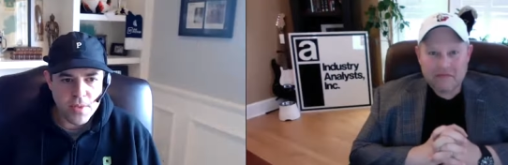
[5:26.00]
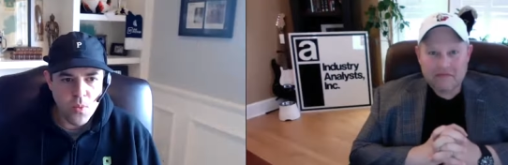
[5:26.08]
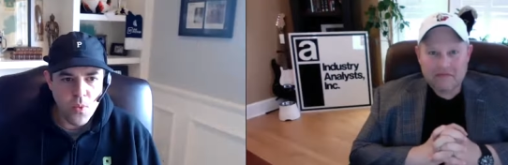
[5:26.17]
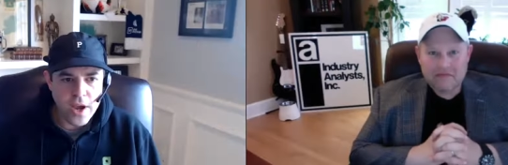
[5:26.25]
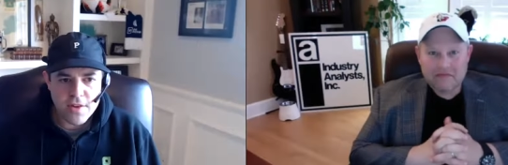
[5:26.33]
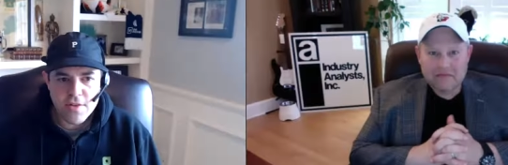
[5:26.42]

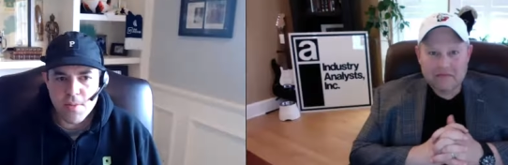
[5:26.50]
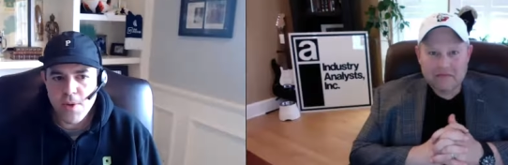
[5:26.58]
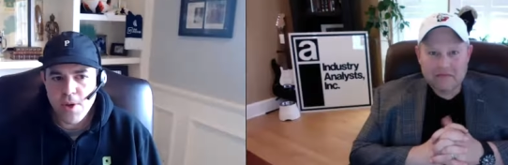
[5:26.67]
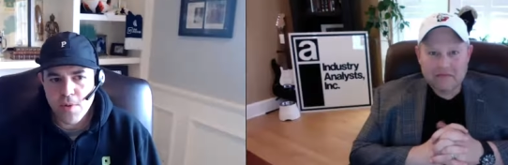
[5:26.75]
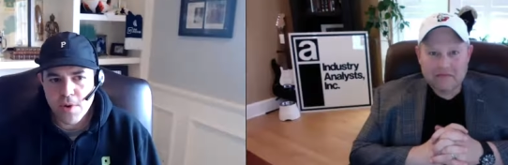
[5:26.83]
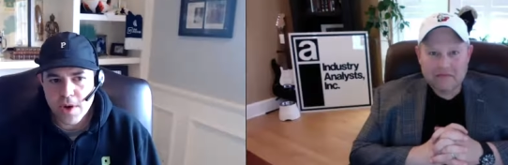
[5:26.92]
Speaker 1: ways that
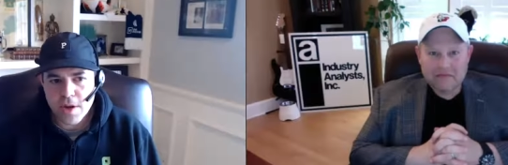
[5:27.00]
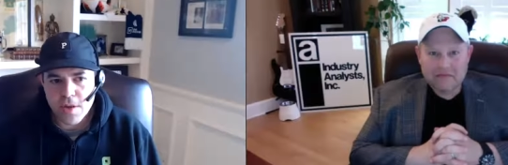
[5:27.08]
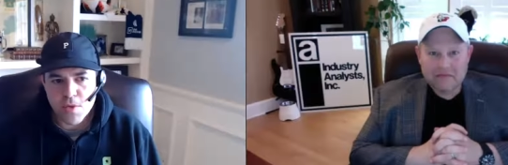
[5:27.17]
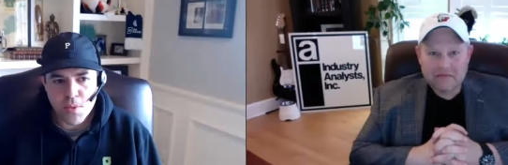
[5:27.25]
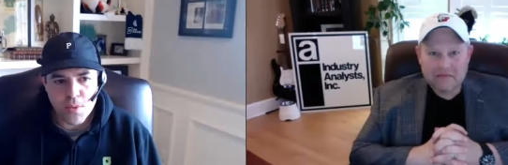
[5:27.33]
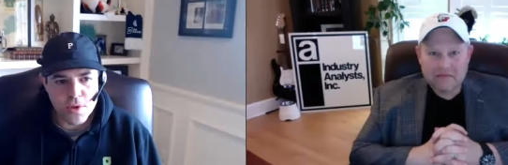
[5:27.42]
people are getting
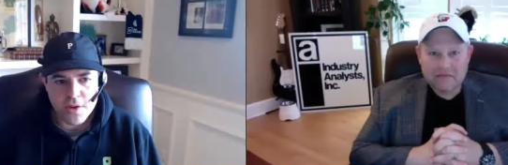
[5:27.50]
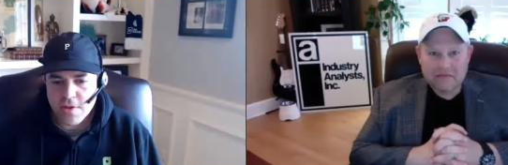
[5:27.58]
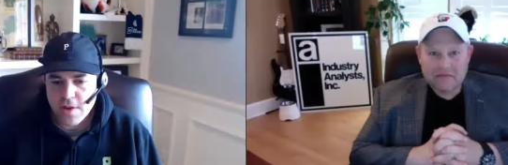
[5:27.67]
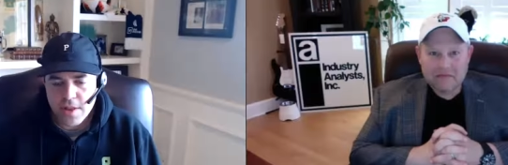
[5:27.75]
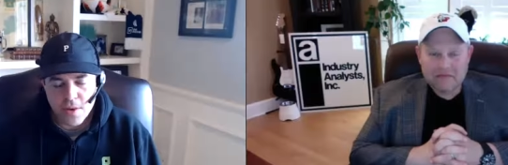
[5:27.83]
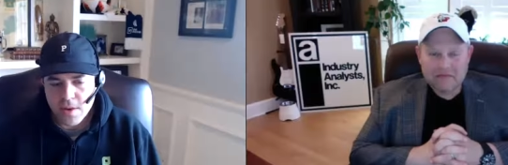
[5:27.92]
through this, and
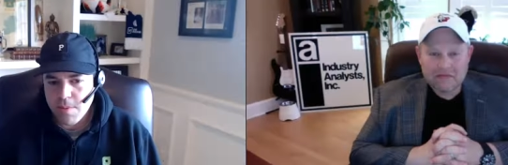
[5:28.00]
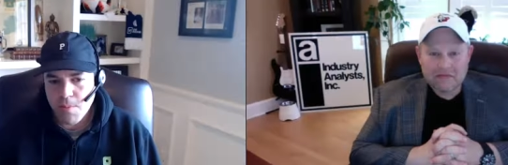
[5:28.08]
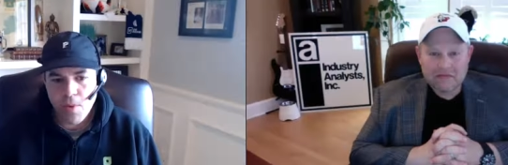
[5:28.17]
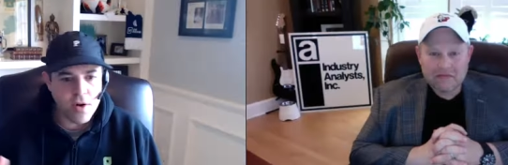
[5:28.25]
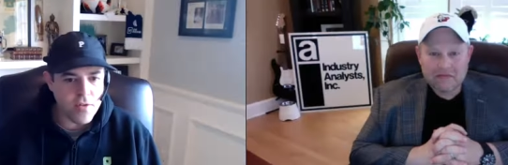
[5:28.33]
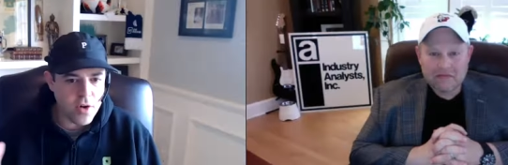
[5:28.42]
I think
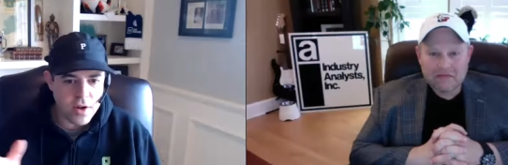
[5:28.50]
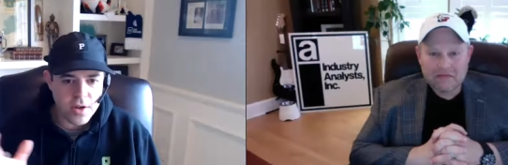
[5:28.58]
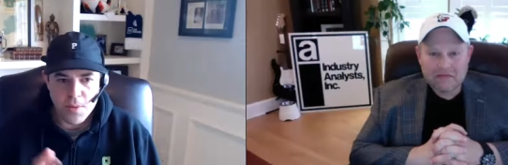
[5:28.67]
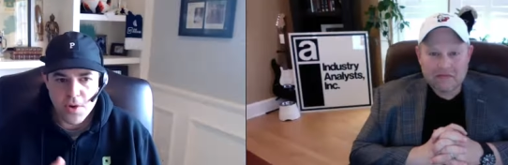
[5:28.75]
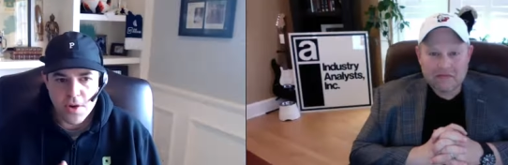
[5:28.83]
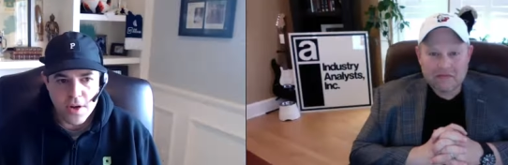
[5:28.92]
part of our
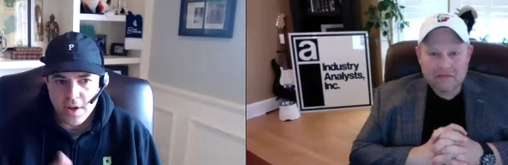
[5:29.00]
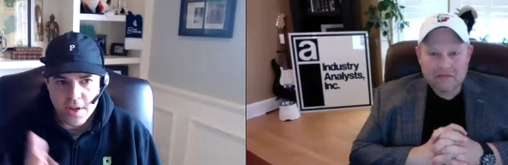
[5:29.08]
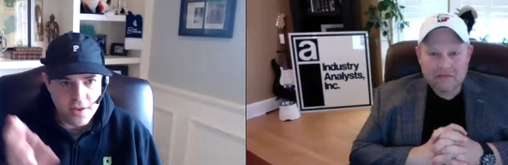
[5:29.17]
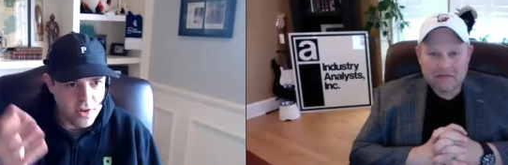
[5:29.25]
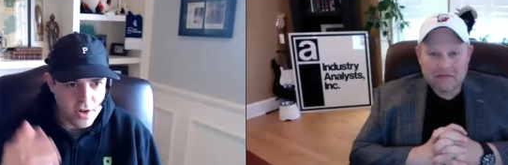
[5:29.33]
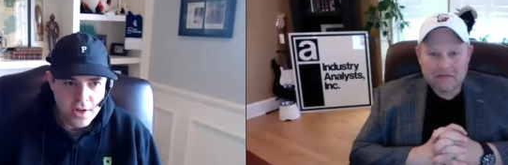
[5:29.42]
community
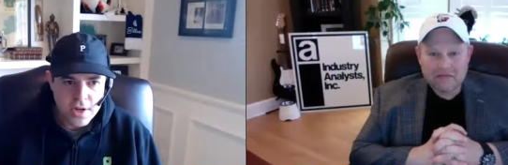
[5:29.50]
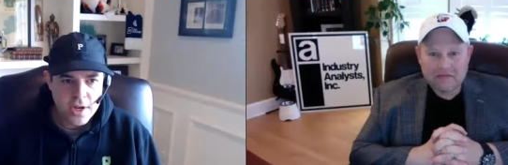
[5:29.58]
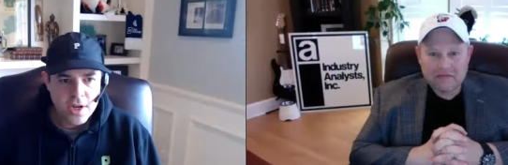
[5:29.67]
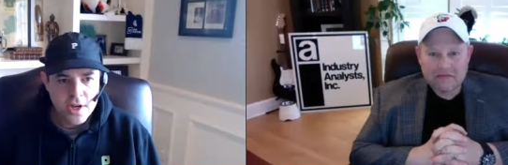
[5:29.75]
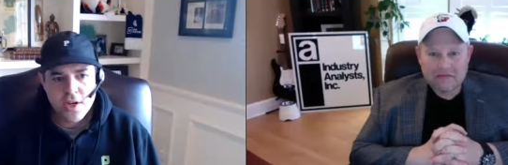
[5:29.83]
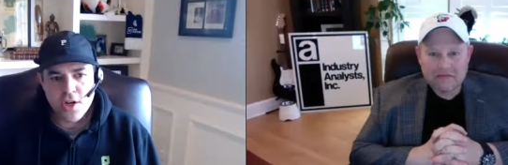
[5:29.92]
needs to
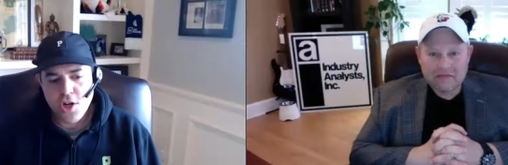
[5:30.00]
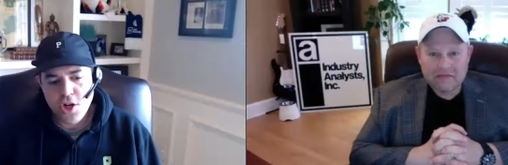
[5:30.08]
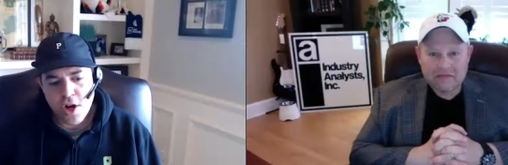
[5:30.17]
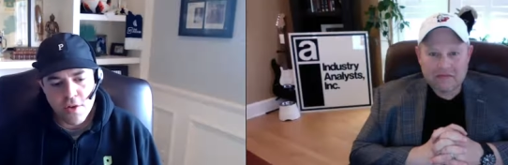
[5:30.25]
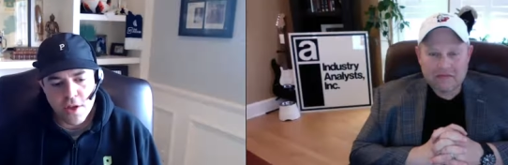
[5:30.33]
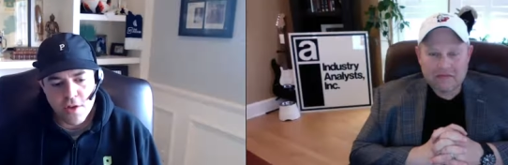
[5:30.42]
to
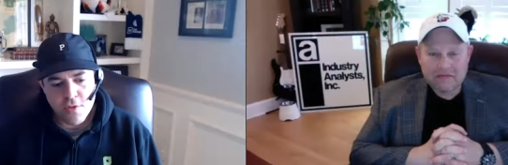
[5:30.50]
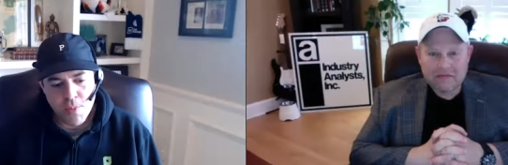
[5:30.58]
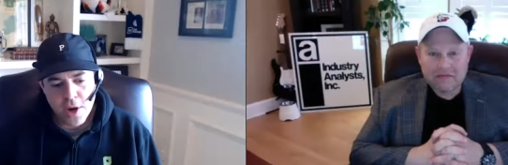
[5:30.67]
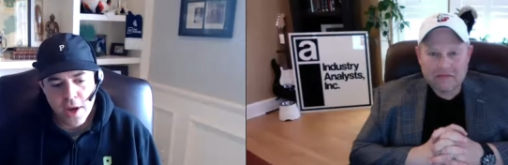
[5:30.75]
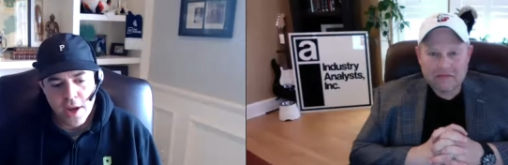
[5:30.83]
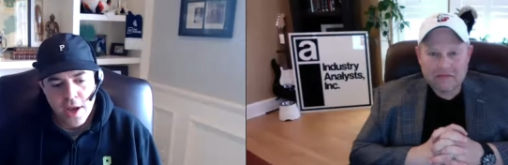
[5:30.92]
share these.
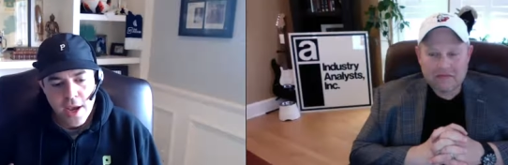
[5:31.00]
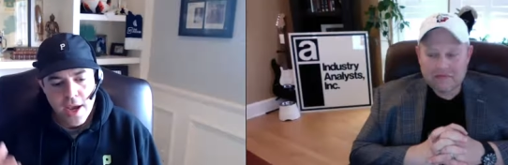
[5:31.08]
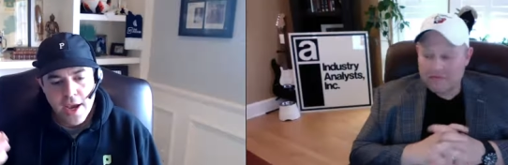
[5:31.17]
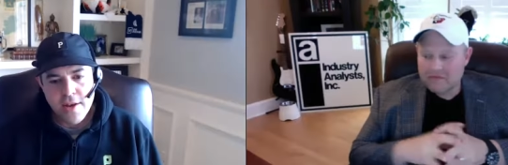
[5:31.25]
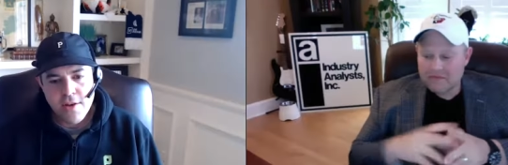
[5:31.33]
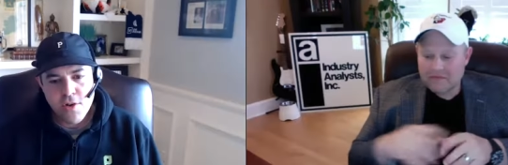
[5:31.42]
But
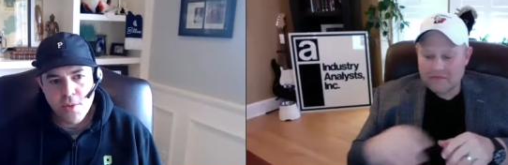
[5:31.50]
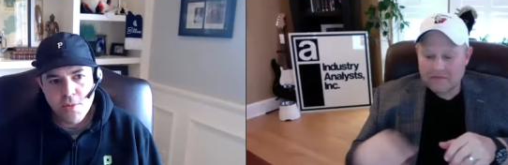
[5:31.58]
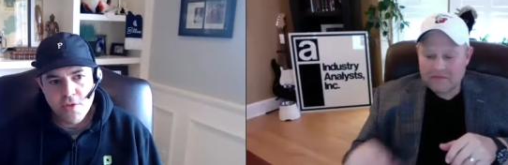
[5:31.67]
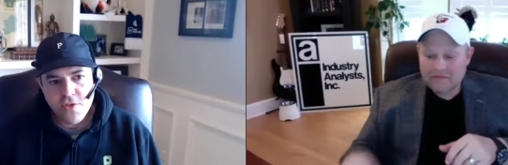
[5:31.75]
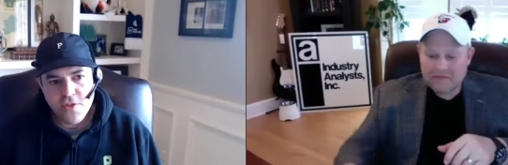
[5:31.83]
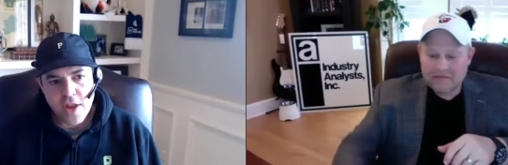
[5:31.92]
in terms
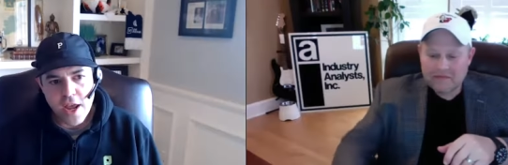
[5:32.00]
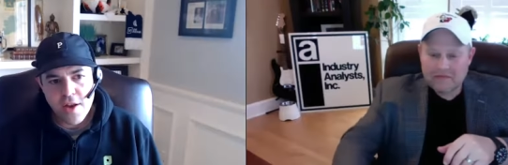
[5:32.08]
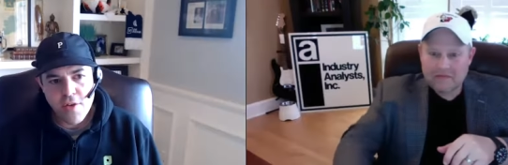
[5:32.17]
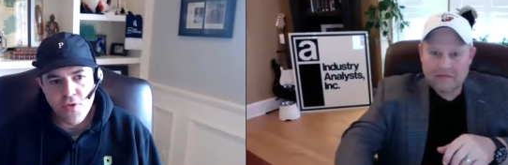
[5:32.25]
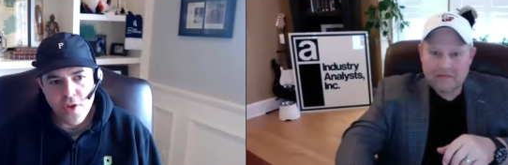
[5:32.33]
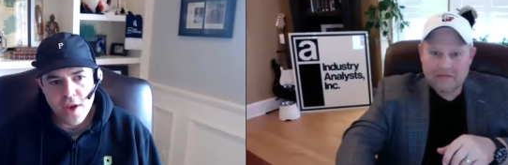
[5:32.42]
of staying
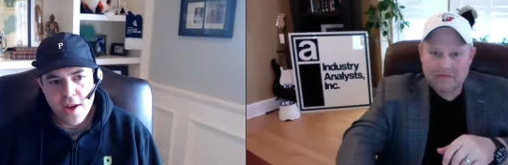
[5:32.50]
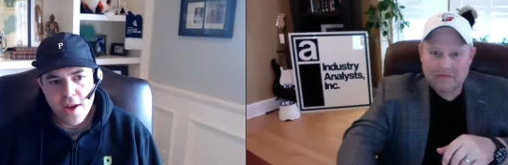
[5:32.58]
fit